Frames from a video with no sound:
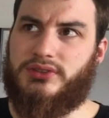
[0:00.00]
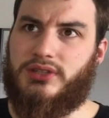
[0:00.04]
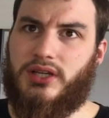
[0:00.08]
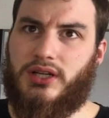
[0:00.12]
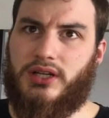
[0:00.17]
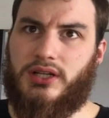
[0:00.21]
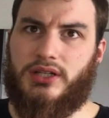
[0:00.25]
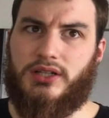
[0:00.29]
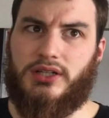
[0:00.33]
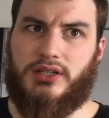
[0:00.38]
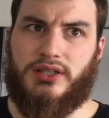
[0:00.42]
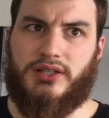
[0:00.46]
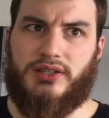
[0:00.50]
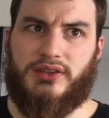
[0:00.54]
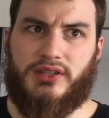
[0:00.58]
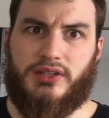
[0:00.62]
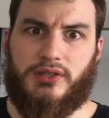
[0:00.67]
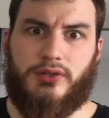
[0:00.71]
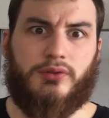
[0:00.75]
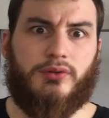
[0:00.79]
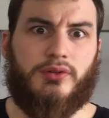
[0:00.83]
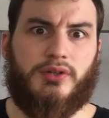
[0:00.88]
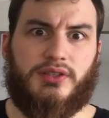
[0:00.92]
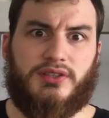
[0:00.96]
I think
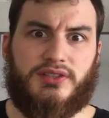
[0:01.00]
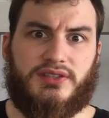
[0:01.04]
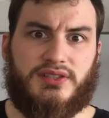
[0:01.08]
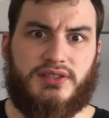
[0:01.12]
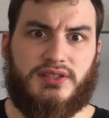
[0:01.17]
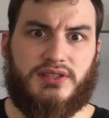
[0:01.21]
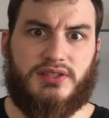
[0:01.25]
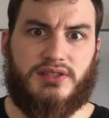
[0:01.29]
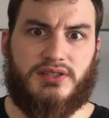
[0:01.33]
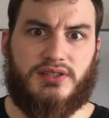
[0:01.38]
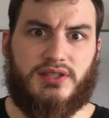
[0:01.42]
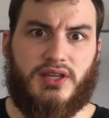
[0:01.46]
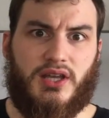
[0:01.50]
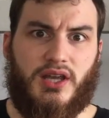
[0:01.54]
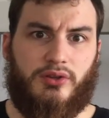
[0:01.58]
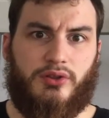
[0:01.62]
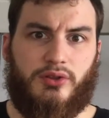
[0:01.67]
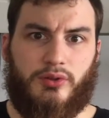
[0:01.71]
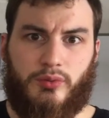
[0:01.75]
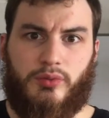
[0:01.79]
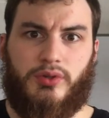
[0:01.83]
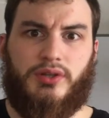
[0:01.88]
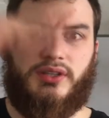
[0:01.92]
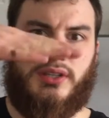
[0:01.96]
Uranus is
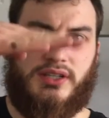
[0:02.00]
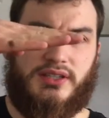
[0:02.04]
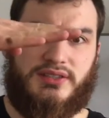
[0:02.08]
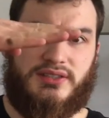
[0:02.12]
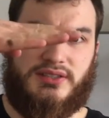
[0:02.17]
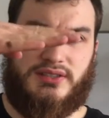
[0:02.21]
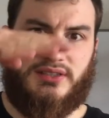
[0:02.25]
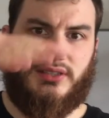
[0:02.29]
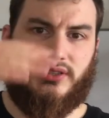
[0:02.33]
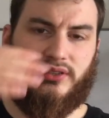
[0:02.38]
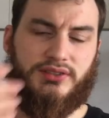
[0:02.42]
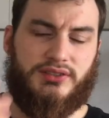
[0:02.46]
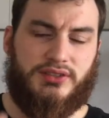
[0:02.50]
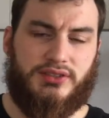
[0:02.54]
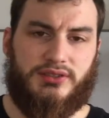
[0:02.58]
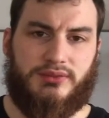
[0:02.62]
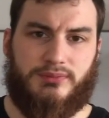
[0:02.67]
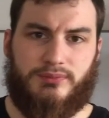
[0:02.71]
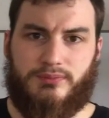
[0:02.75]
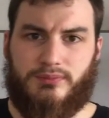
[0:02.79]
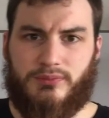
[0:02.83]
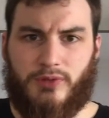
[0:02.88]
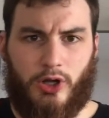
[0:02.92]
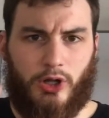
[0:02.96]
the one that's tilted
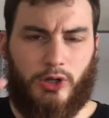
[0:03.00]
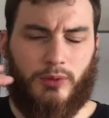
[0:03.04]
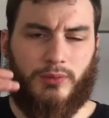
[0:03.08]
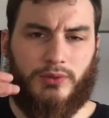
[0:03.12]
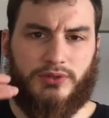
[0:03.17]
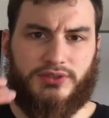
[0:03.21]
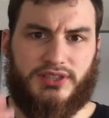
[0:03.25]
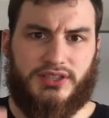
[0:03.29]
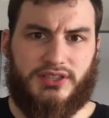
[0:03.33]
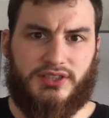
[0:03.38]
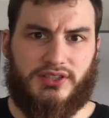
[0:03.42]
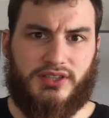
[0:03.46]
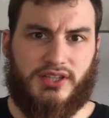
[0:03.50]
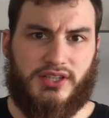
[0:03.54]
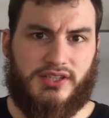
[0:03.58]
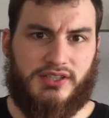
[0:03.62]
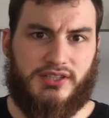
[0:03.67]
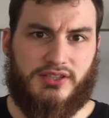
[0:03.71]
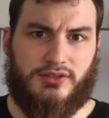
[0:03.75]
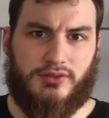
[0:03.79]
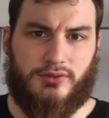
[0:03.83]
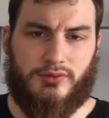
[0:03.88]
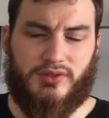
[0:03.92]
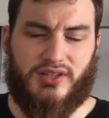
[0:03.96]
almost at a
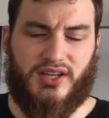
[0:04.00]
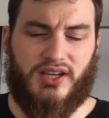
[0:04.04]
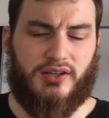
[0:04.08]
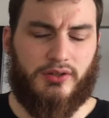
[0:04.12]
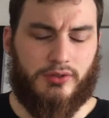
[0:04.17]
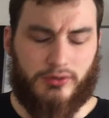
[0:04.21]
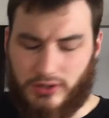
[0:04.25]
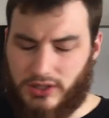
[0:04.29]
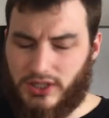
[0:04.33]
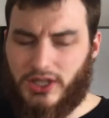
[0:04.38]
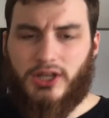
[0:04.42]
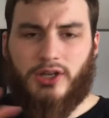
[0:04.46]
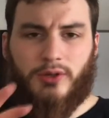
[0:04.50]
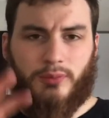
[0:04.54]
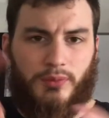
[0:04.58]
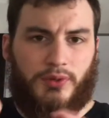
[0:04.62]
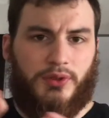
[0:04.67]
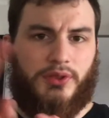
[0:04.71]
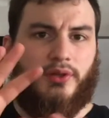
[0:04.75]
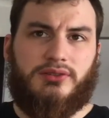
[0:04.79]
90-degree angle, but